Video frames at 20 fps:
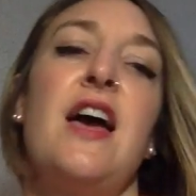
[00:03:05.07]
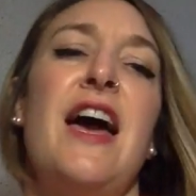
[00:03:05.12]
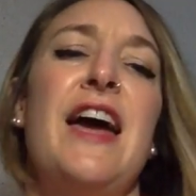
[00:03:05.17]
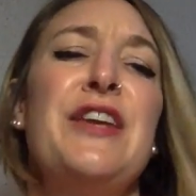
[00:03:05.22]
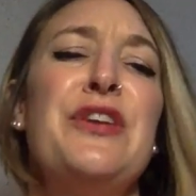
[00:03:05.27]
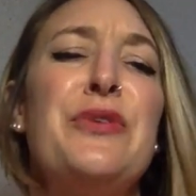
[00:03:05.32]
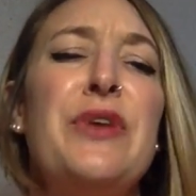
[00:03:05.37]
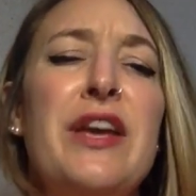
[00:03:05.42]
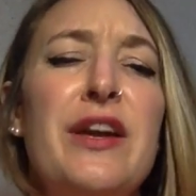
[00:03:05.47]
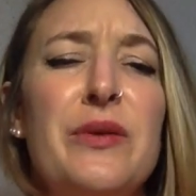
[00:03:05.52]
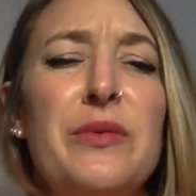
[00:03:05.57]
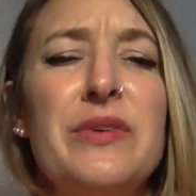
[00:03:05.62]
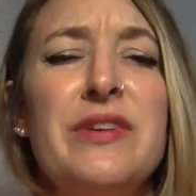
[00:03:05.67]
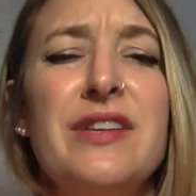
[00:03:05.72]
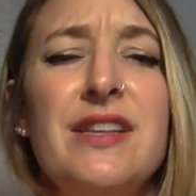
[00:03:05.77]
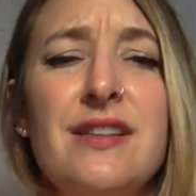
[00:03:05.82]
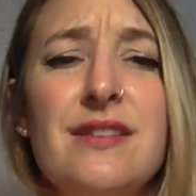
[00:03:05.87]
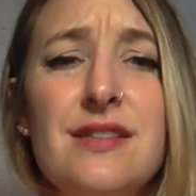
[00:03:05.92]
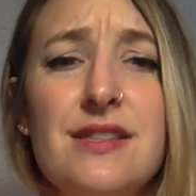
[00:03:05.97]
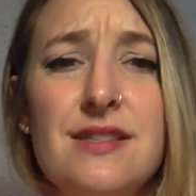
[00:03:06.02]
And you can't
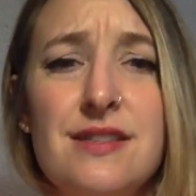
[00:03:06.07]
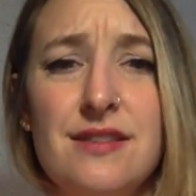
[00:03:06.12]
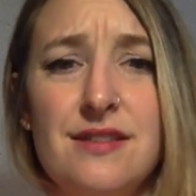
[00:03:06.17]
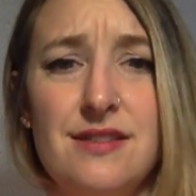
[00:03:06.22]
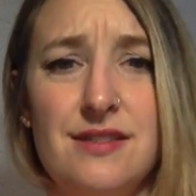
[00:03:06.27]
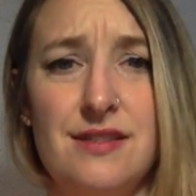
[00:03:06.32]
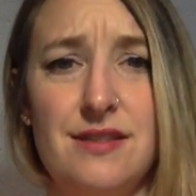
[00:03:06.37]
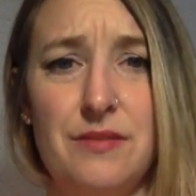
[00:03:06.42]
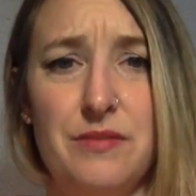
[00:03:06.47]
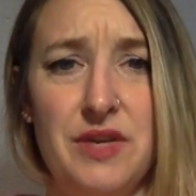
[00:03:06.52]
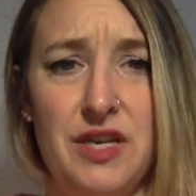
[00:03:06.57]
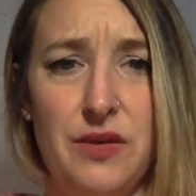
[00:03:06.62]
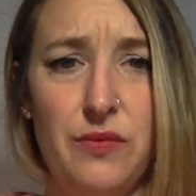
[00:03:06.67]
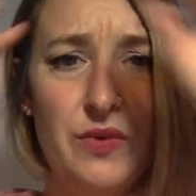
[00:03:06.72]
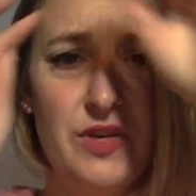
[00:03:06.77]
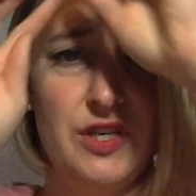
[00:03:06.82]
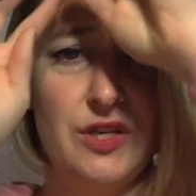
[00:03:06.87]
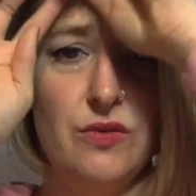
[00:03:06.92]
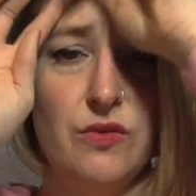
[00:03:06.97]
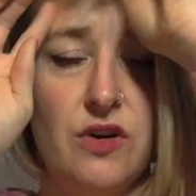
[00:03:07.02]
really listen to somebody
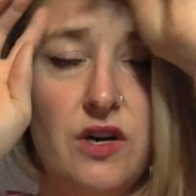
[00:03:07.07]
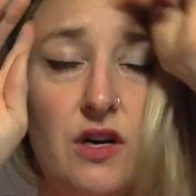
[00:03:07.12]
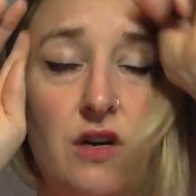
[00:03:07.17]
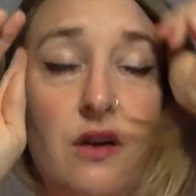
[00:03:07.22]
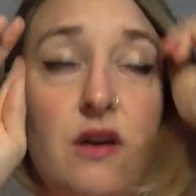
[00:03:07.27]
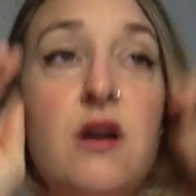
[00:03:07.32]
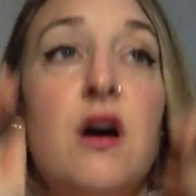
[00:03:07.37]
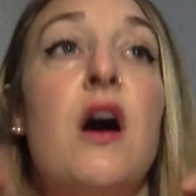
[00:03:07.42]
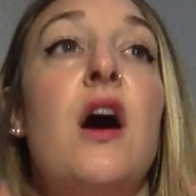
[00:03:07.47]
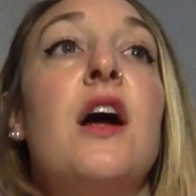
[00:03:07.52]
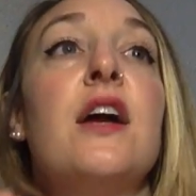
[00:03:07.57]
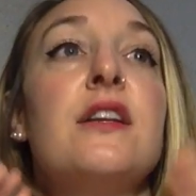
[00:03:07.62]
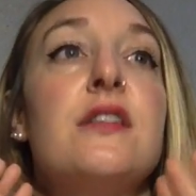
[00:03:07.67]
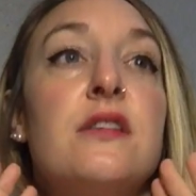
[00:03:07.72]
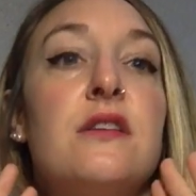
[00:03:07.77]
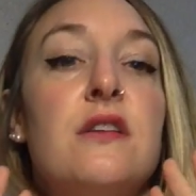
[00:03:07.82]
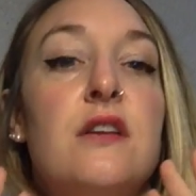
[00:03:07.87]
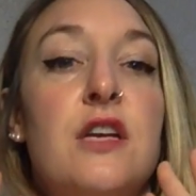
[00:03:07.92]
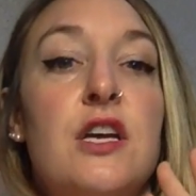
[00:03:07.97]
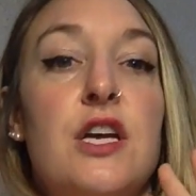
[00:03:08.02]
when you are not
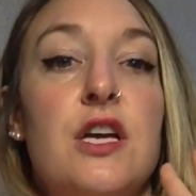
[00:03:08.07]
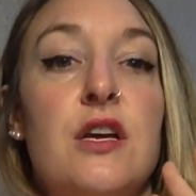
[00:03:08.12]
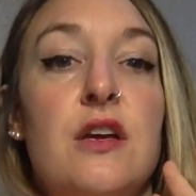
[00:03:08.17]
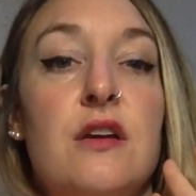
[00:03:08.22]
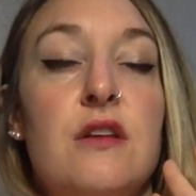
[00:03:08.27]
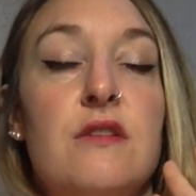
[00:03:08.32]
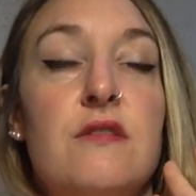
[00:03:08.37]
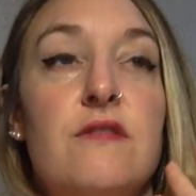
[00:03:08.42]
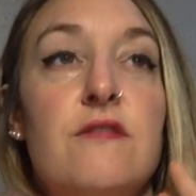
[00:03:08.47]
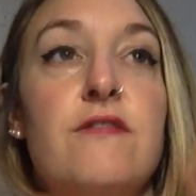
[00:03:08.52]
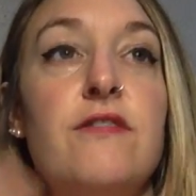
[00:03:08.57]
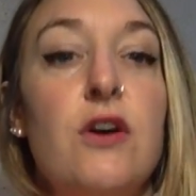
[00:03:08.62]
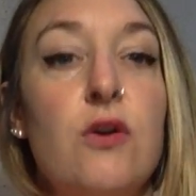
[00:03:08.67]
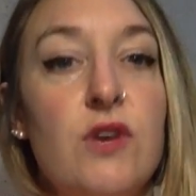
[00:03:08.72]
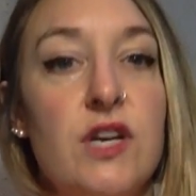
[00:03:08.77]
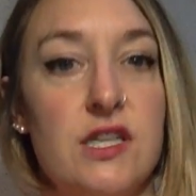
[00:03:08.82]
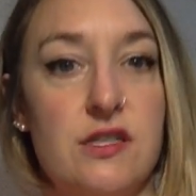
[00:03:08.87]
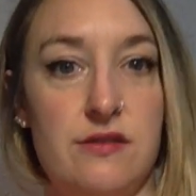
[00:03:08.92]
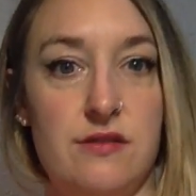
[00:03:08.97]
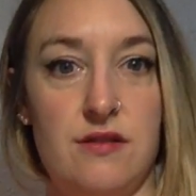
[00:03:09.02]

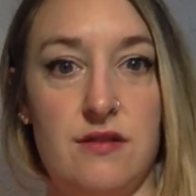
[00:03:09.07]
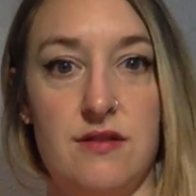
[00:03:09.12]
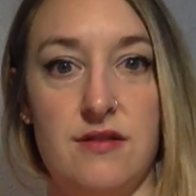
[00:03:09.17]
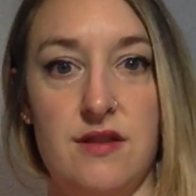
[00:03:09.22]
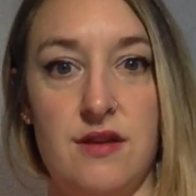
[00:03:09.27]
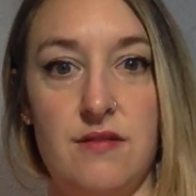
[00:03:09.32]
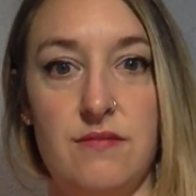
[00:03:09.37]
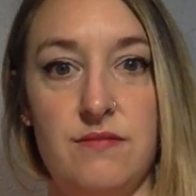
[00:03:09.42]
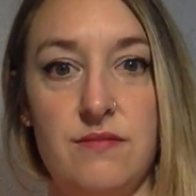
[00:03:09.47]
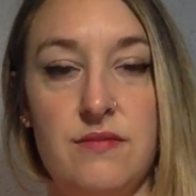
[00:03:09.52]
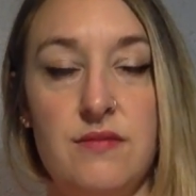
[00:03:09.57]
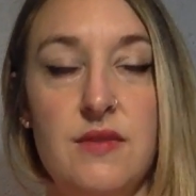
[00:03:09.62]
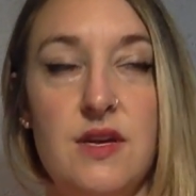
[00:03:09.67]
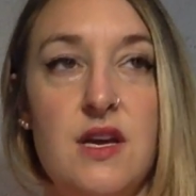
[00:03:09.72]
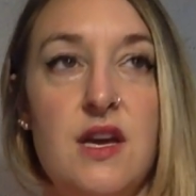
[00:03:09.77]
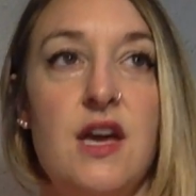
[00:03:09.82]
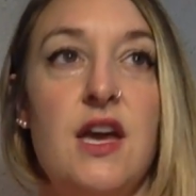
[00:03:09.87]
focused on them.